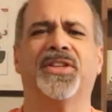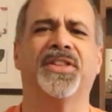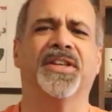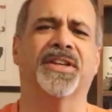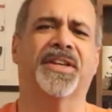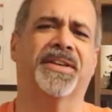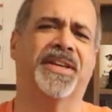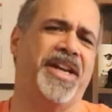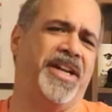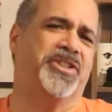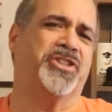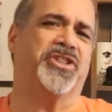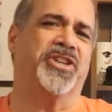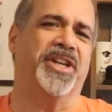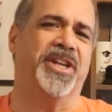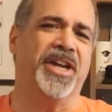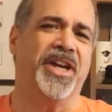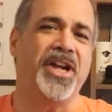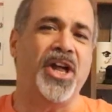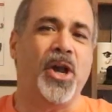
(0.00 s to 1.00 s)
in the
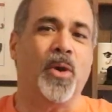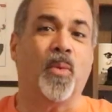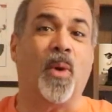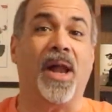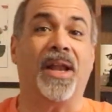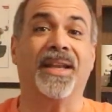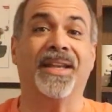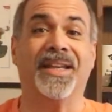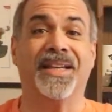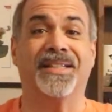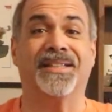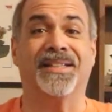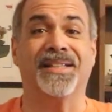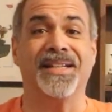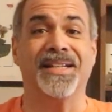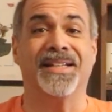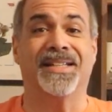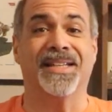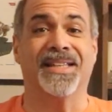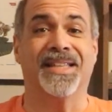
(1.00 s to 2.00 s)
kitchen while
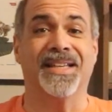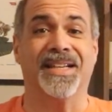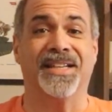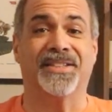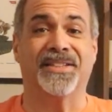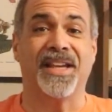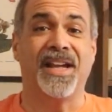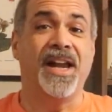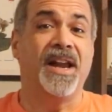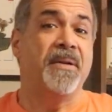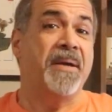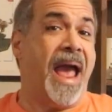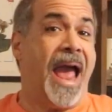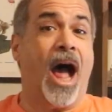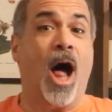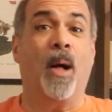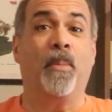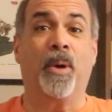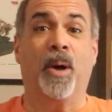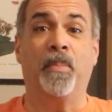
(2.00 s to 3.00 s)
listening to this
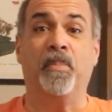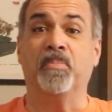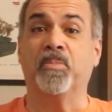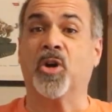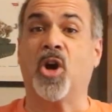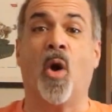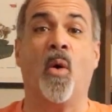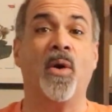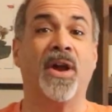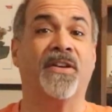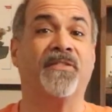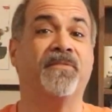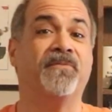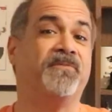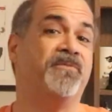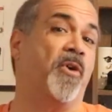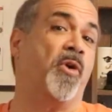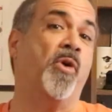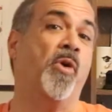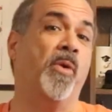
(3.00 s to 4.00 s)
album going
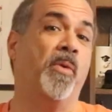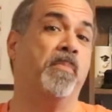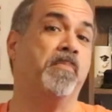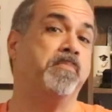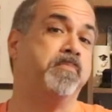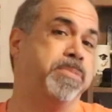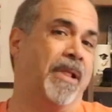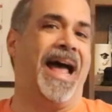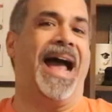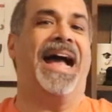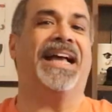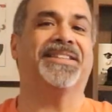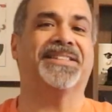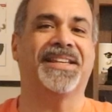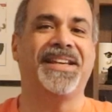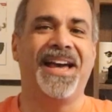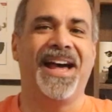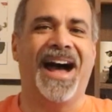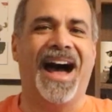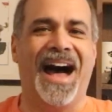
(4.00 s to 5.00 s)
full
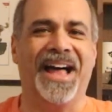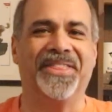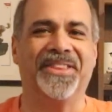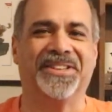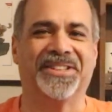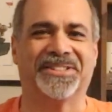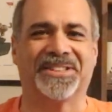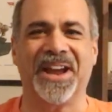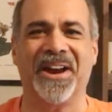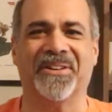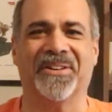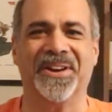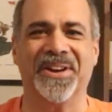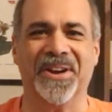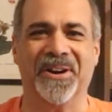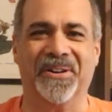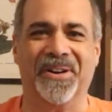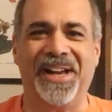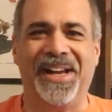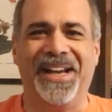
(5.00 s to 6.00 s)
blast on the
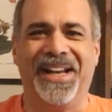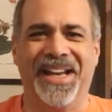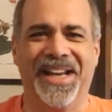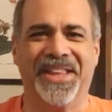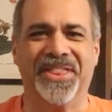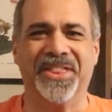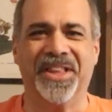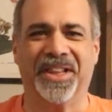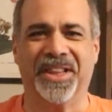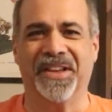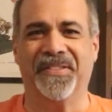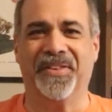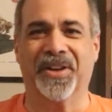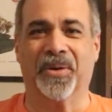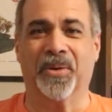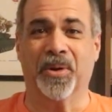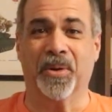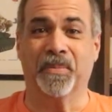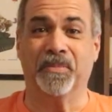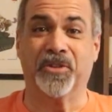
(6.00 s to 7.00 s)
stereo in the
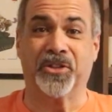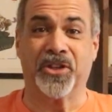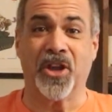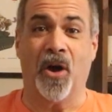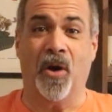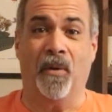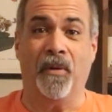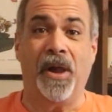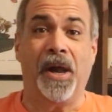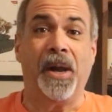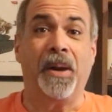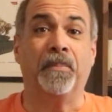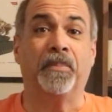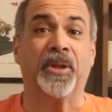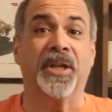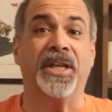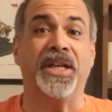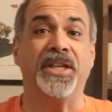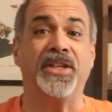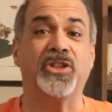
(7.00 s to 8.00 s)
living room. So
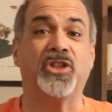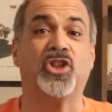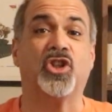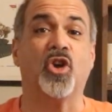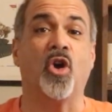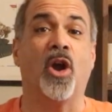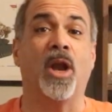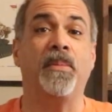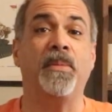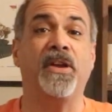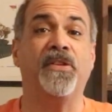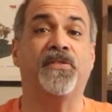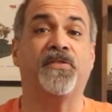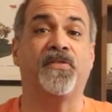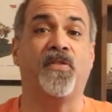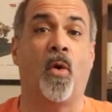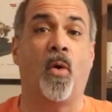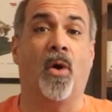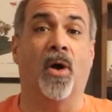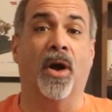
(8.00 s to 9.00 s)
please join me
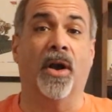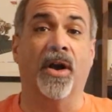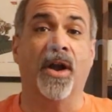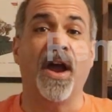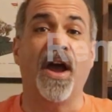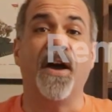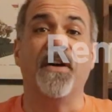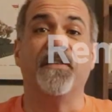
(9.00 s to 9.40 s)
for